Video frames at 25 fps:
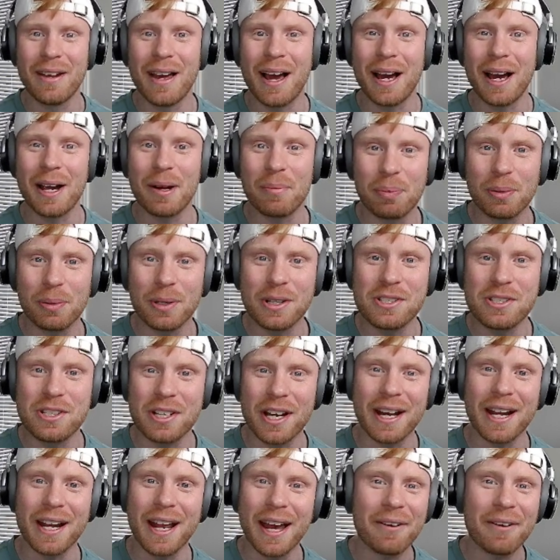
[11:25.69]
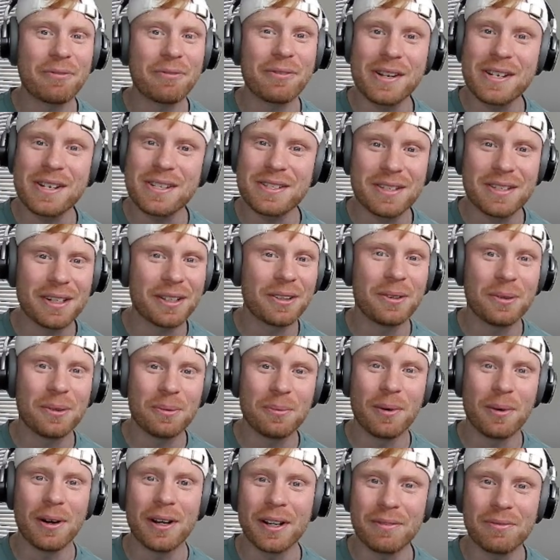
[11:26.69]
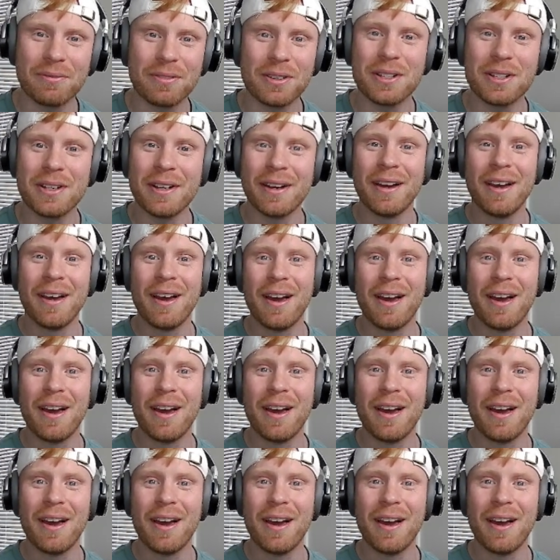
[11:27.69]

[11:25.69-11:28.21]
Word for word: I appreciate every single one of you.